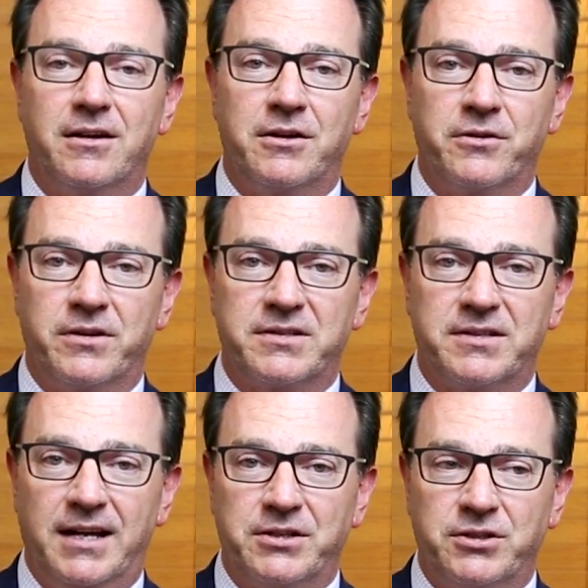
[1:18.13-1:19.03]
under this
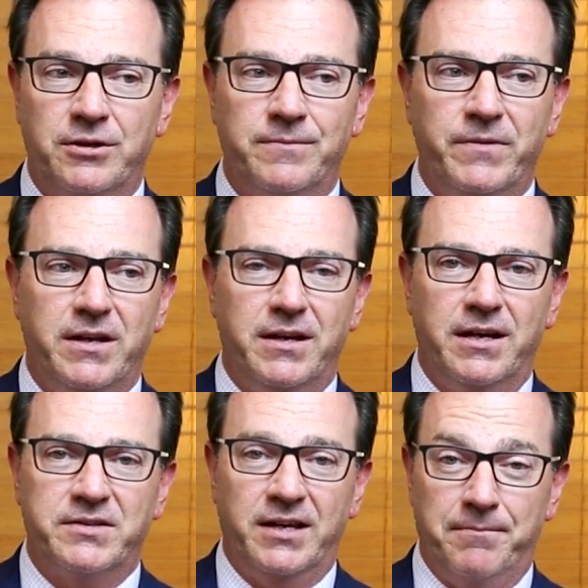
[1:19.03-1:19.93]
statute
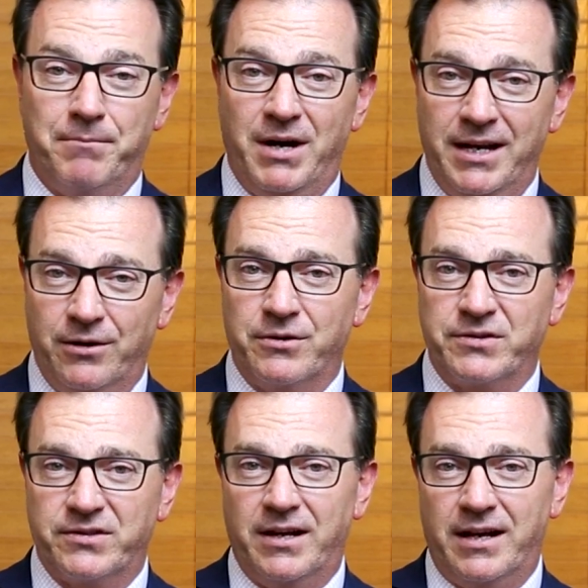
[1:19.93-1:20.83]
is that
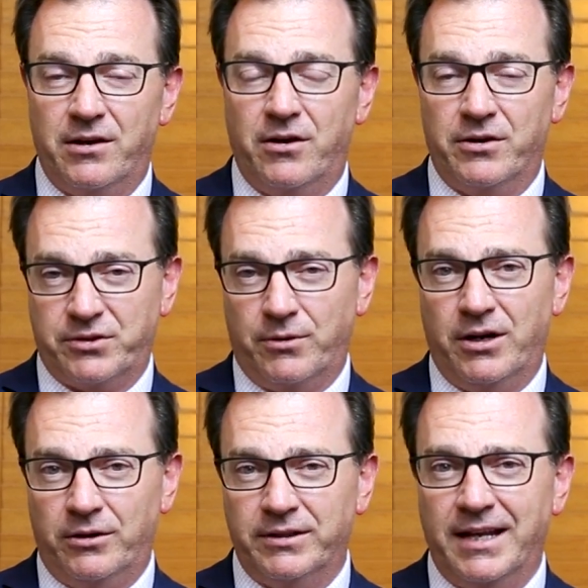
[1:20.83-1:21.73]
minors also are
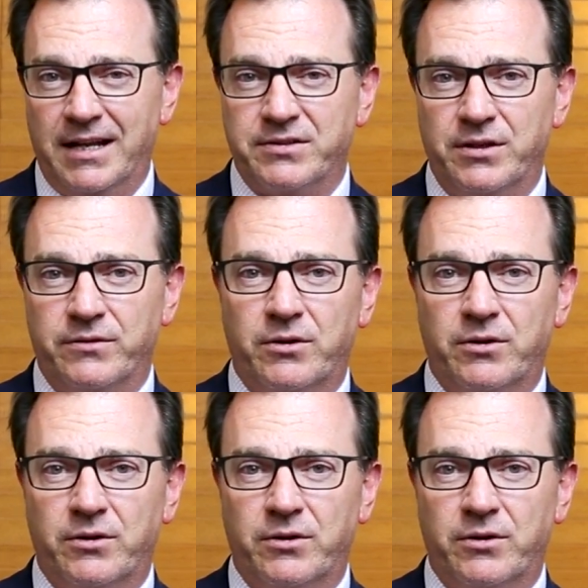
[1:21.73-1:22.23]
held against you.